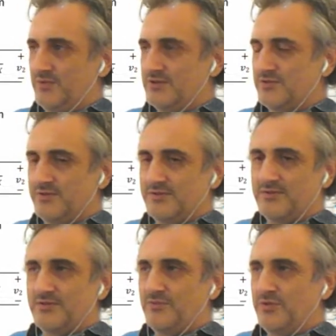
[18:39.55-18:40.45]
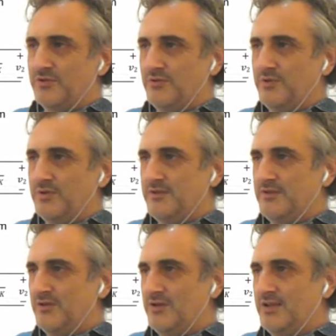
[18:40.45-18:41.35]
Okay, so
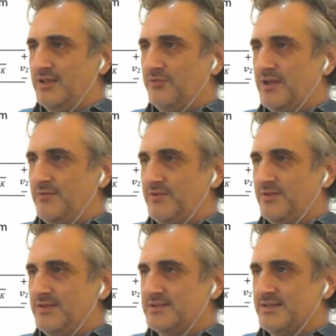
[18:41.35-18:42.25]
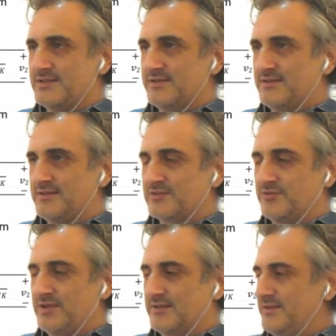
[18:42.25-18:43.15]
the only gain we have is this, the
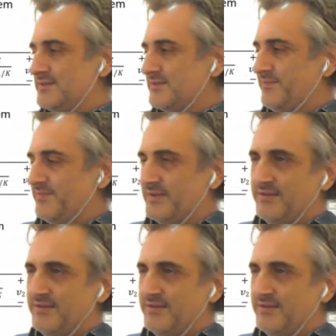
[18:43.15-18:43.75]
transconductance.